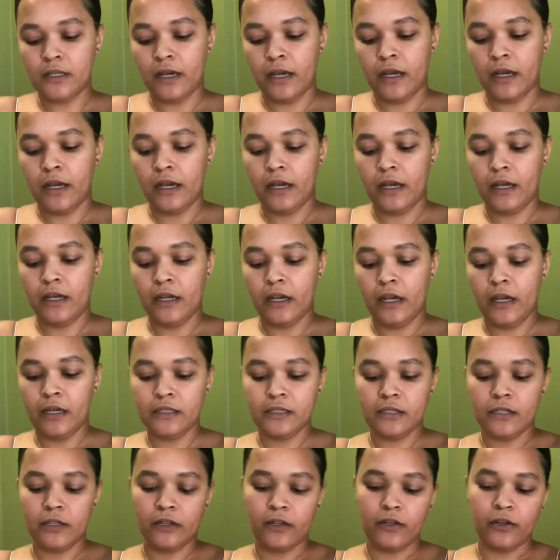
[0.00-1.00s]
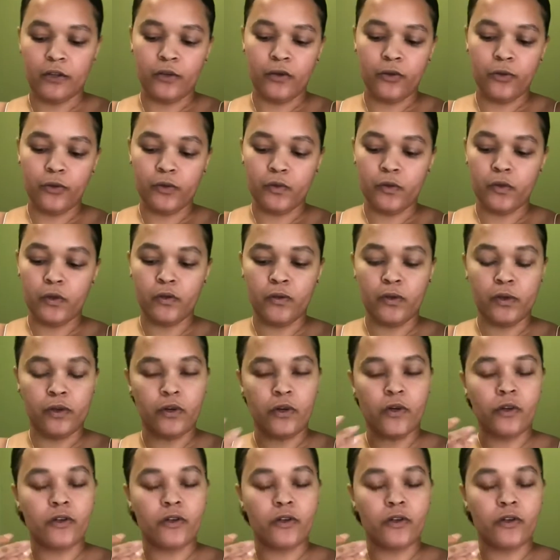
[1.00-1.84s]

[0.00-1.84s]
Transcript: and it's going to go through, you know,